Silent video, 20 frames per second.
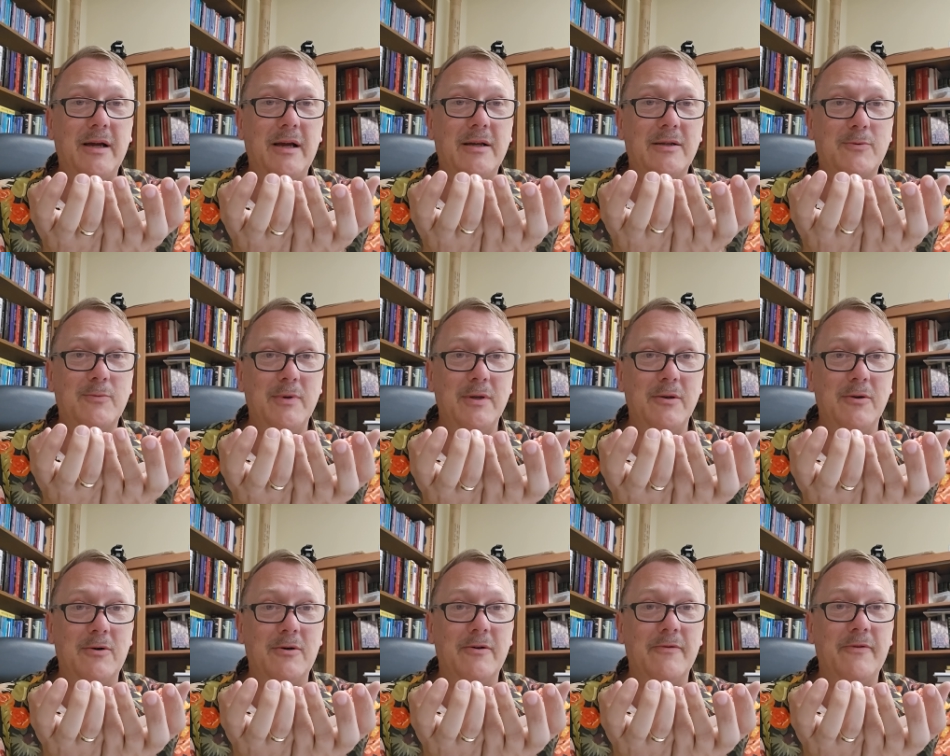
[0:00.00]
as we
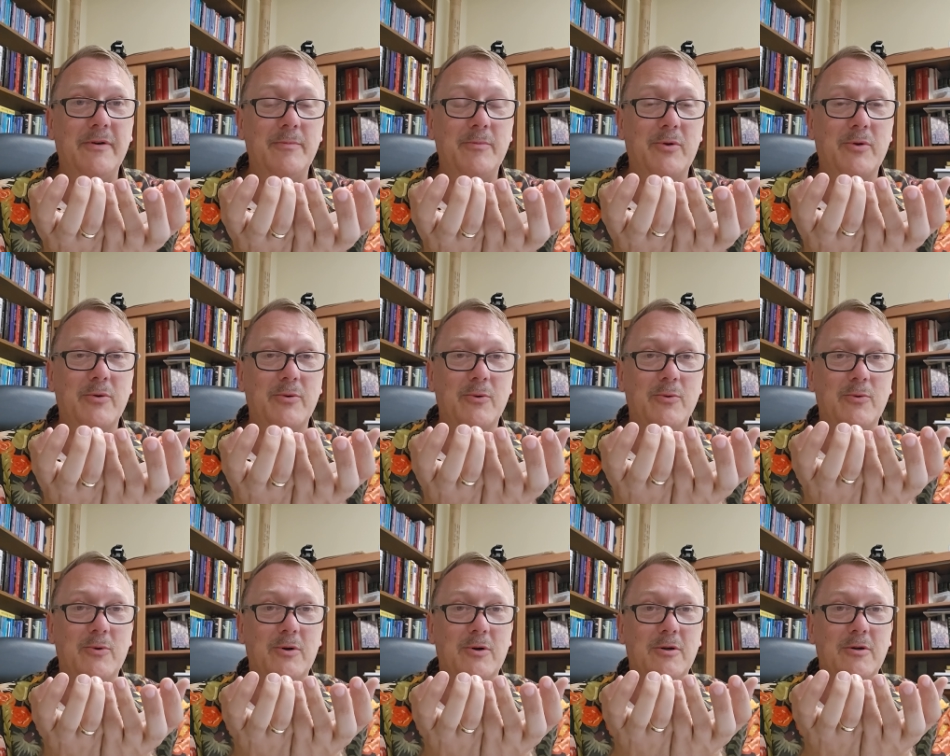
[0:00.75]
learn of him through the
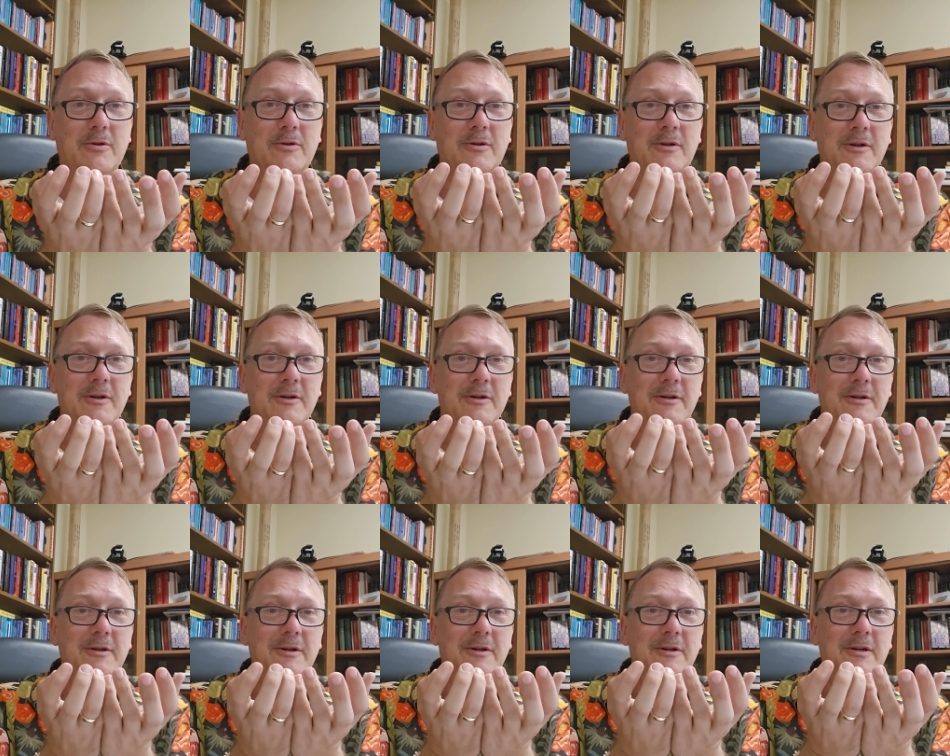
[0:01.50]
word,
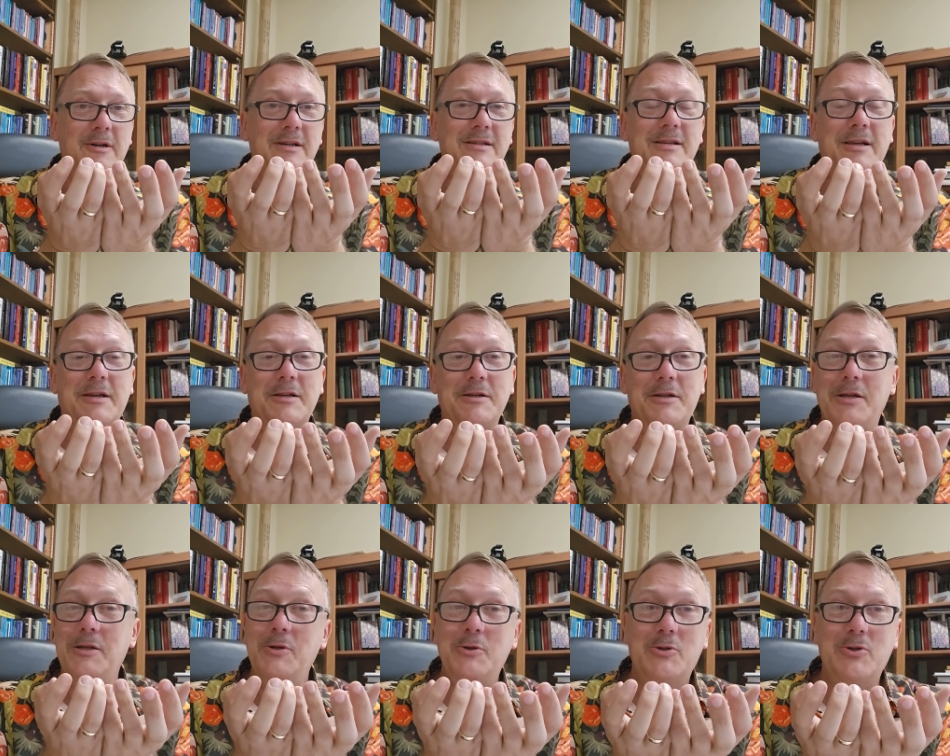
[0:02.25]
as he
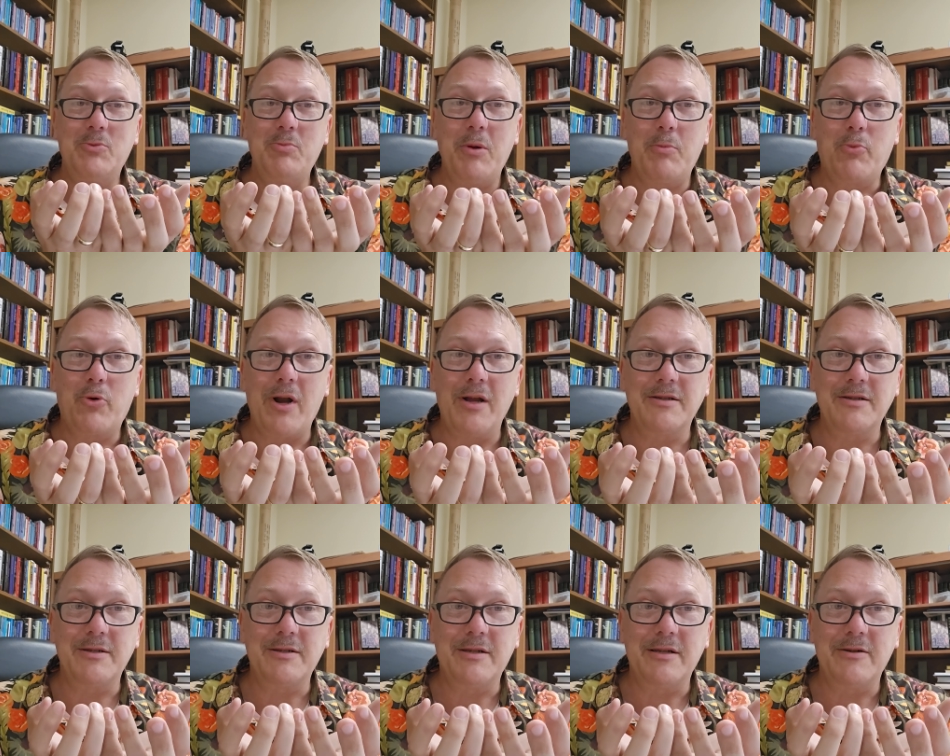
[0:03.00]
continues to be
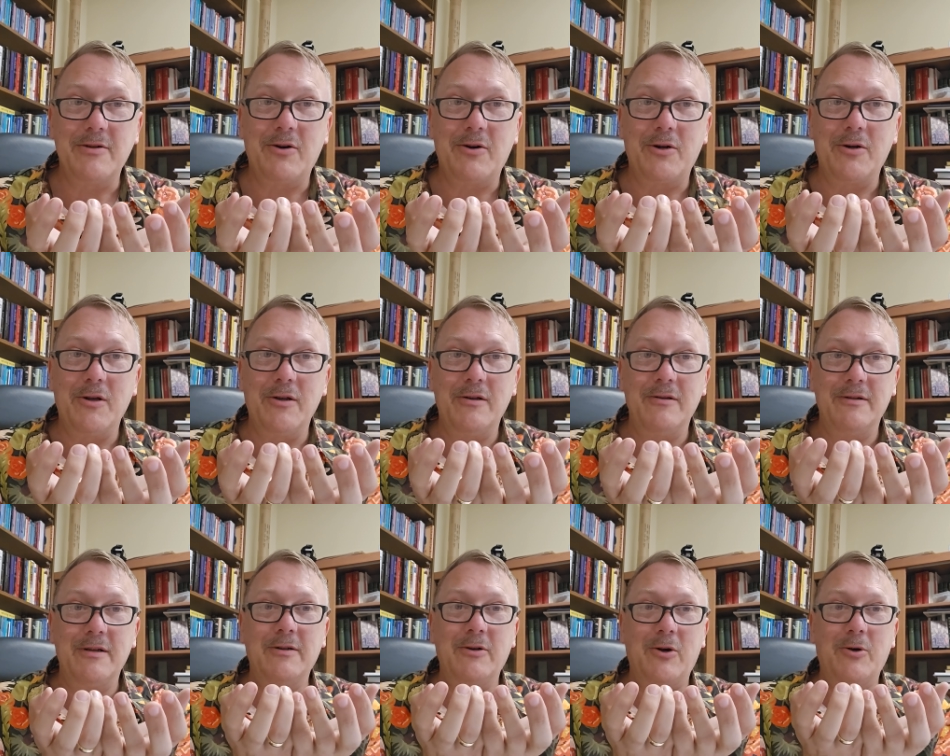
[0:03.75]
present in our
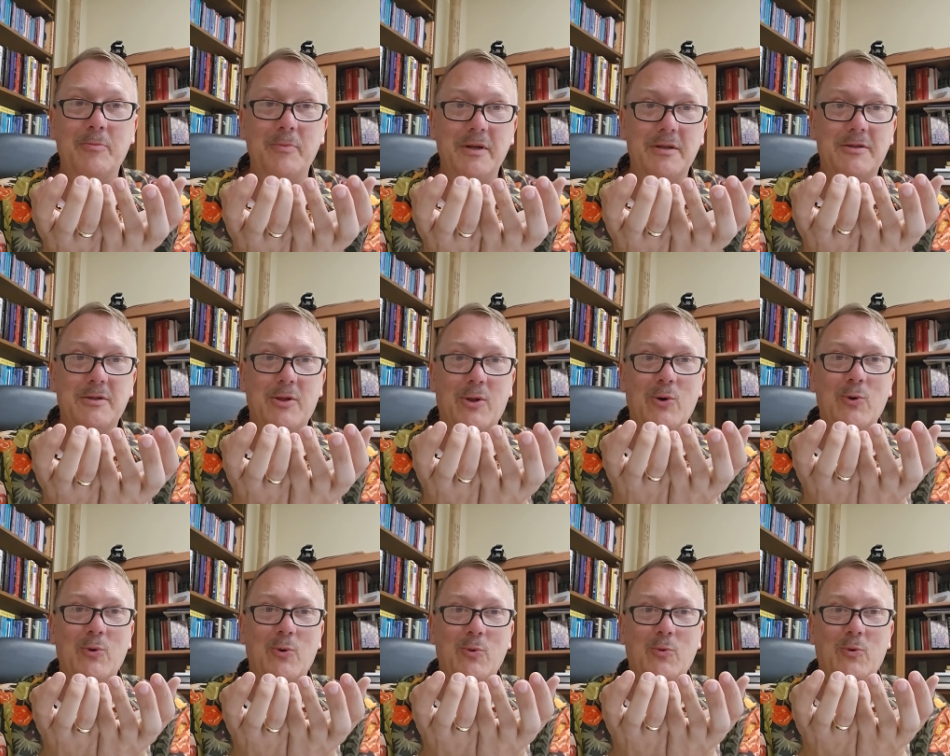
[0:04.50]
in our midst
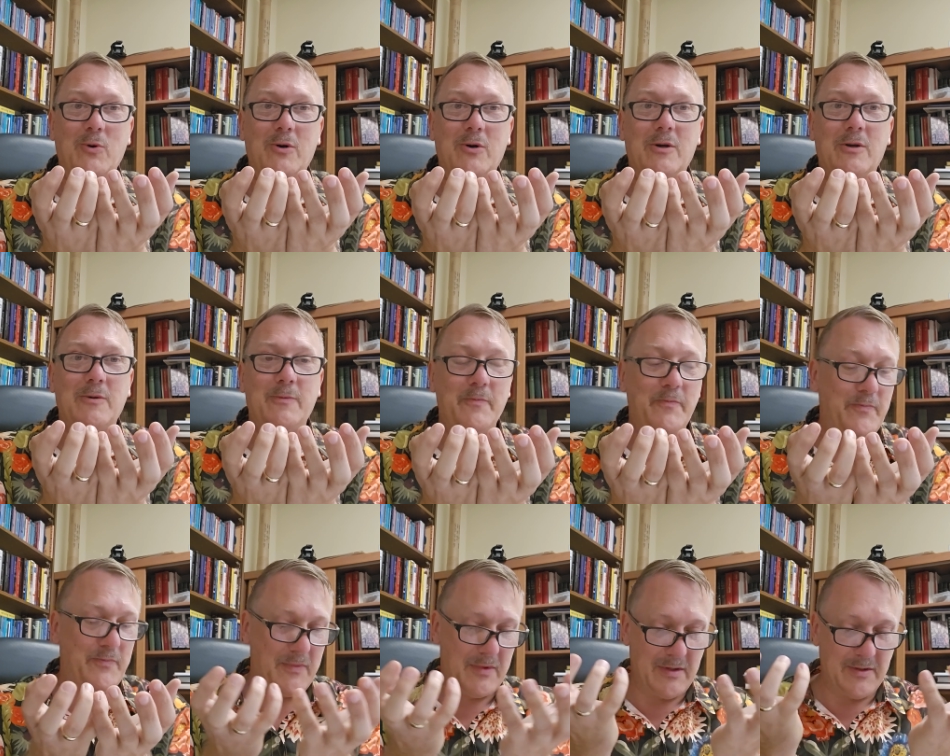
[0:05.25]
through the word,
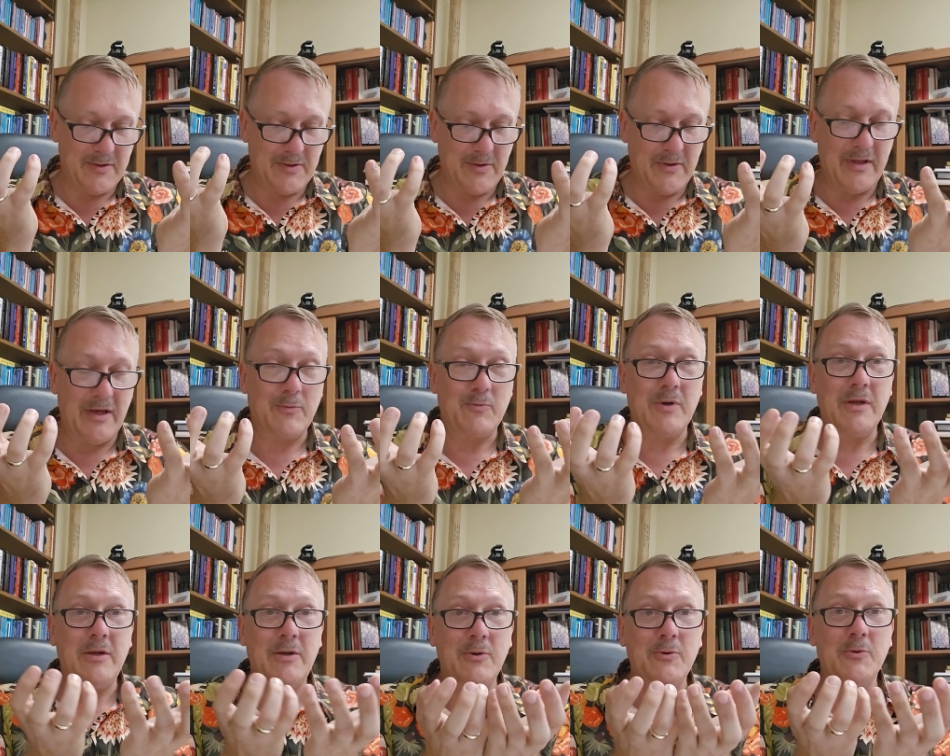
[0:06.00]
so that
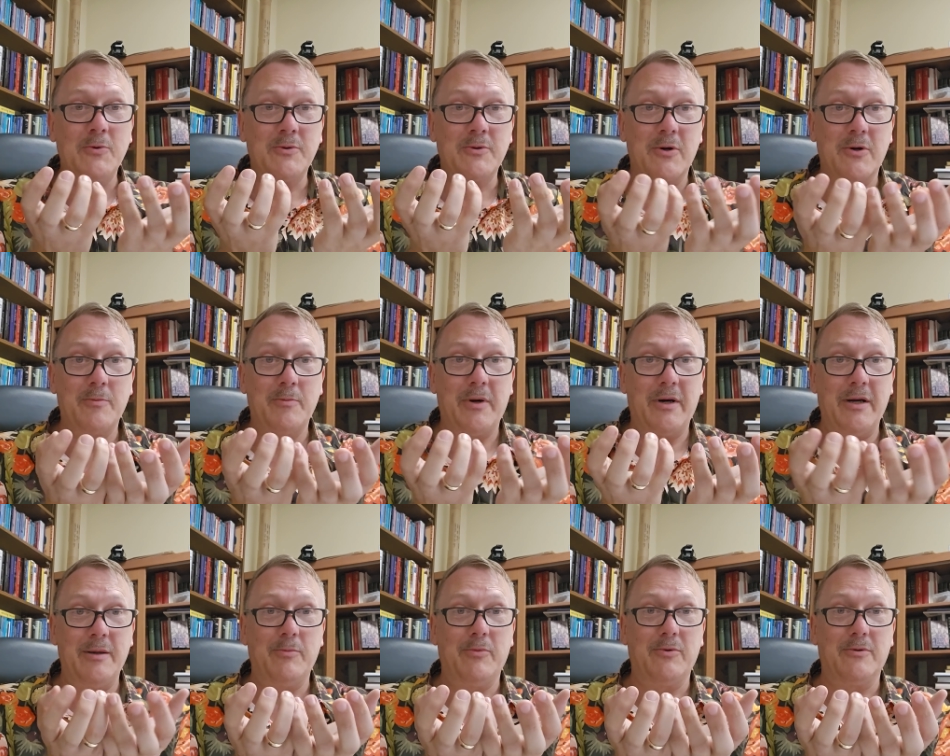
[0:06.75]
we use our
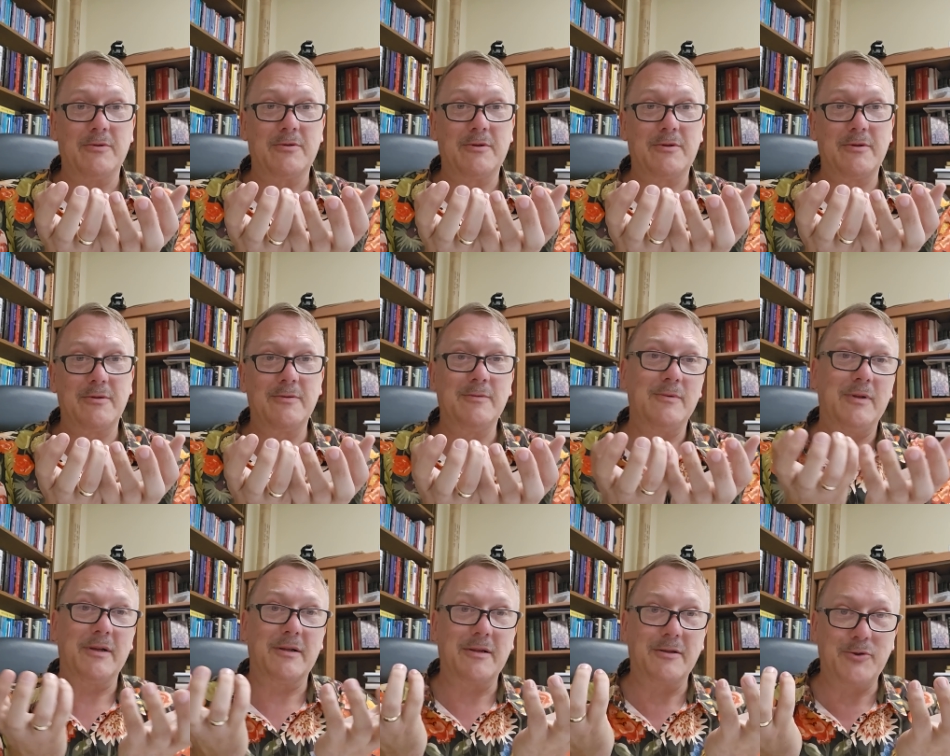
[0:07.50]
Bibles
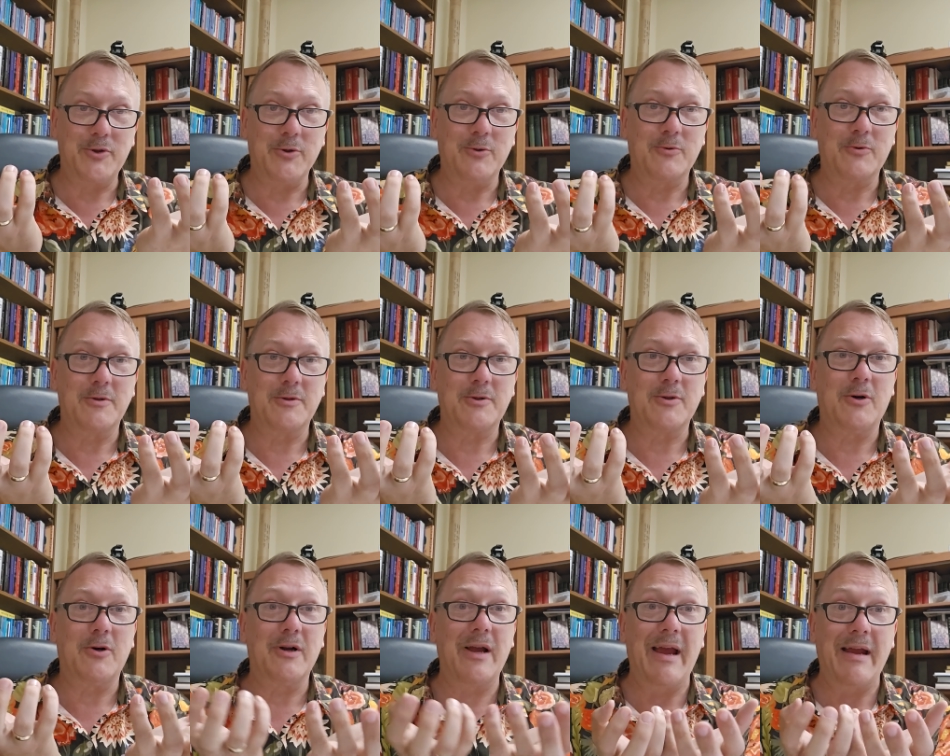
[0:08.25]
like the children's
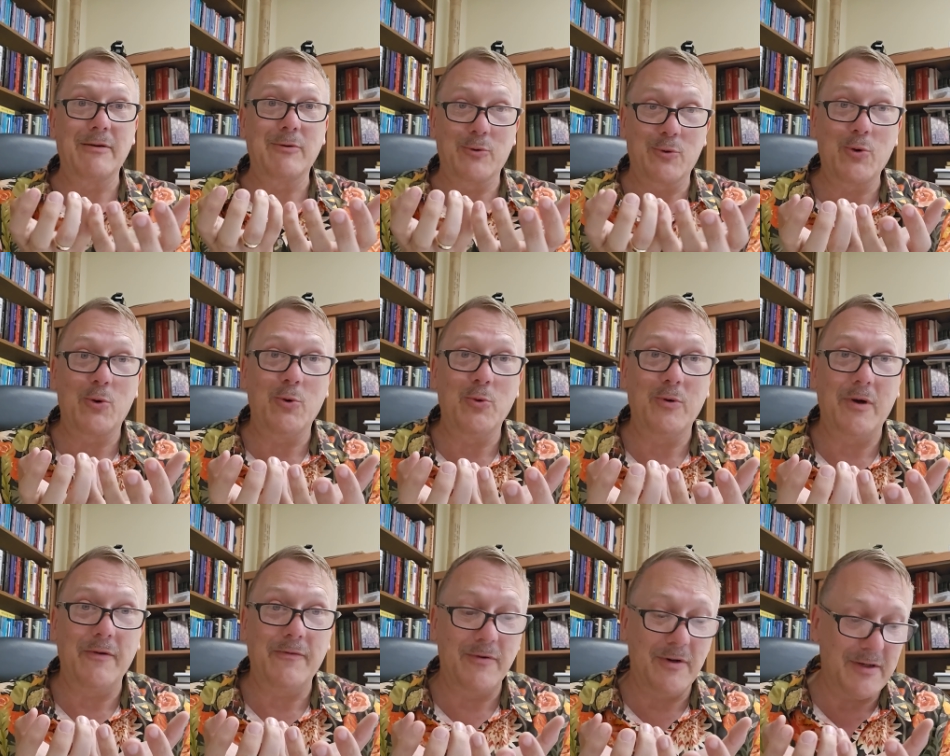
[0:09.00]
song and grow
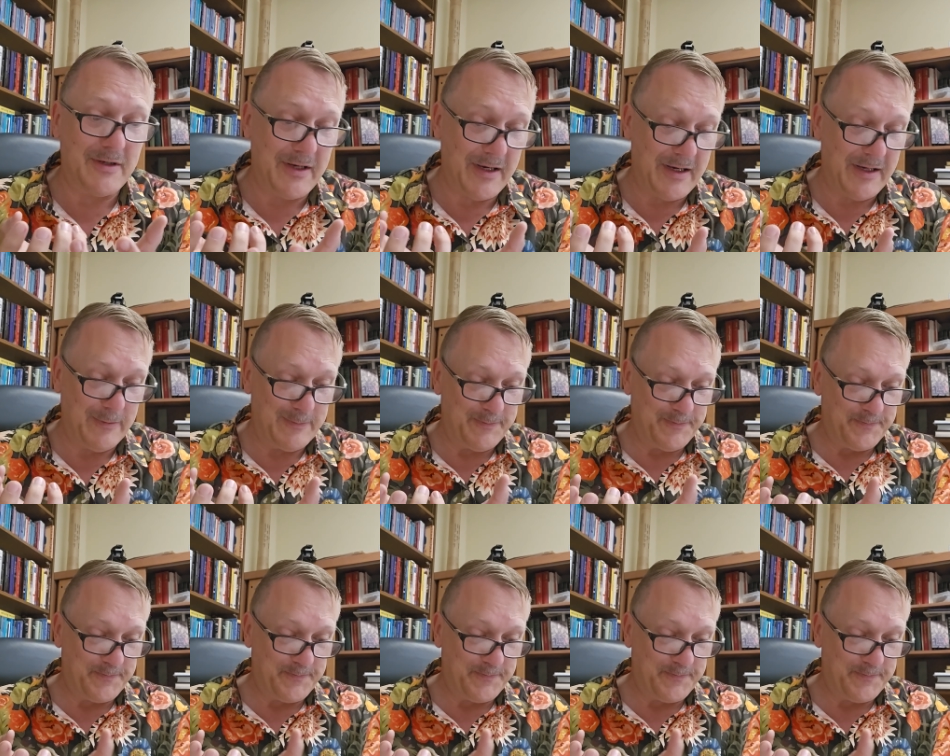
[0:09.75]
every day.